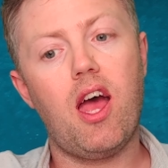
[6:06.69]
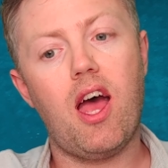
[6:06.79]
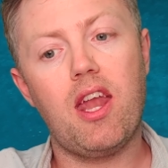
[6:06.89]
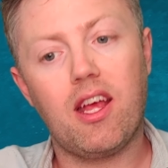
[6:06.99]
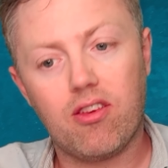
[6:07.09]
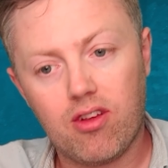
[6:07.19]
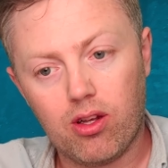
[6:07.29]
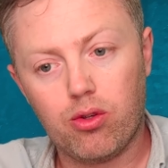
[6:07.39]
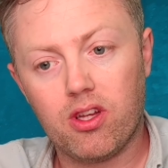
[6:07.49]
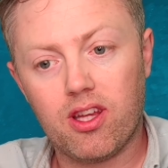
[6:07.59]
and
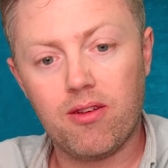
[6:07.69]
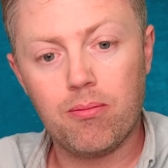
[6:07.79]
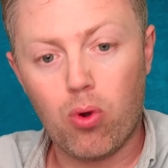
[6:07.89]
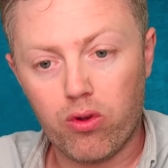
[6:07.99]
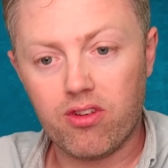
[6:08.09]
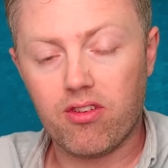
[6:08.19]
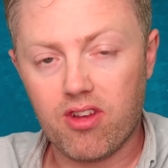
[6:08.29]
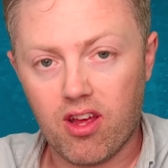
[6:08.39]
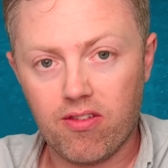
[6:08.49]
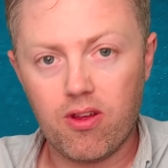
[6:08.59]
excluding the important
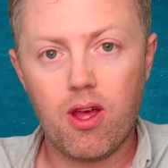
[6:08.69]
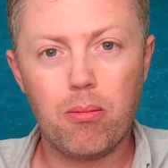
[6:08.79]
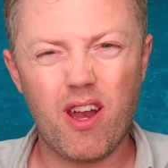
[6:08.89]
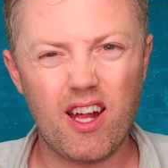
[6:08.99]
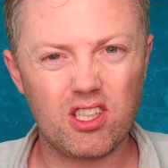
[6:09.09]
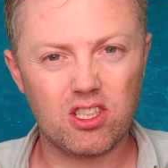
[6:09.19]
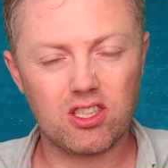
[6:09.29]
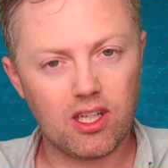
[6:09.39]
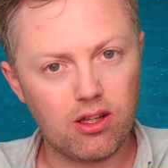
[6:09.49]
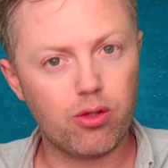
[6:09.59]
stuff but actually
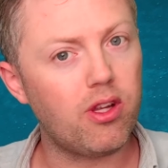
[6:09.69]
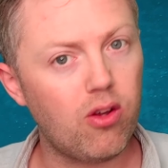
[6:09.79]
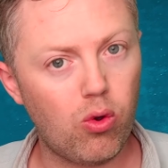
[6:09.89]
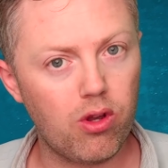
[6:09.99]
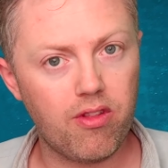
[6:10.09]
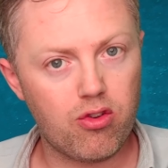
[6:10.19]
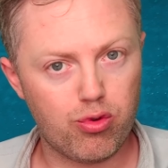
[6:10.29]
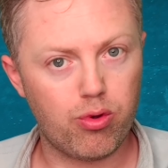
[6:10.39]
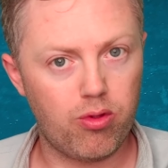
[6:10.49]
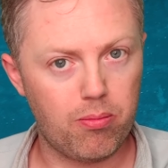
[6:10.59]
just including all of the
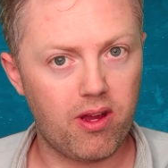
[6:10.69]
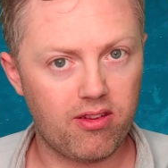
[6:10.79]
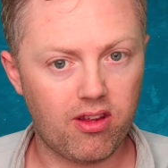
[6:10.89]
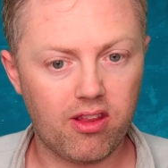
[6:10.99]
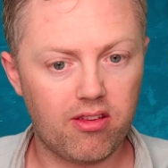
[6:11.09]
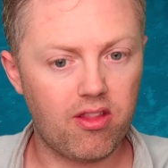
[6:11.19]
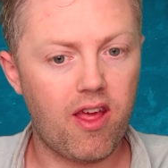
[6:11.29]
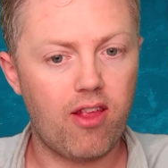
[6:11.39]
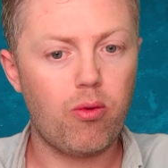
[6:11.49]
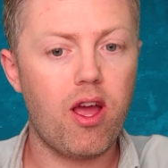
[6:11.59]
truth basically so
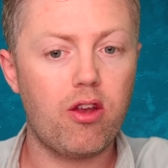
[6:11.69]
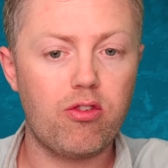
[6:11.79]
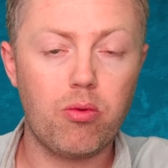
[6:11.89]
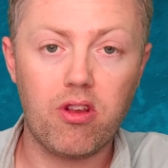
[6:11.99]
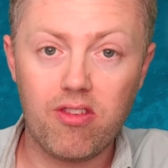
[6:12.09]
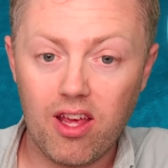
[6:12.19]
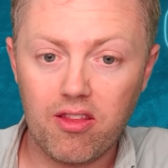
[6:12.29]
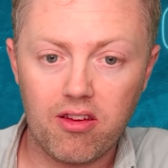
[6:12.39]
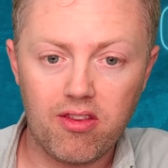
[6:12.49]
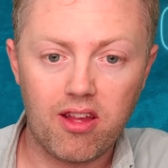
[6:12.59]
that's why i just want to say
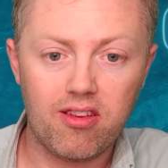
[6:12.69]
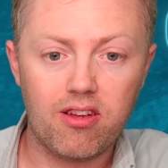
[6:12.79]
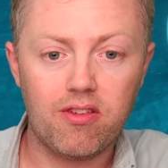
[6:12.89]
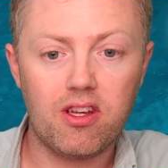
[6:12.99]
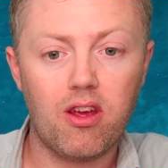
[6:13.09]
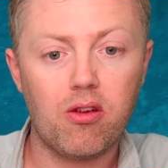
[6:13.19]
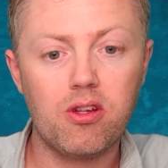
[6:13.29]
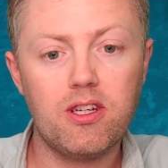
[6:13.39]
these things in the video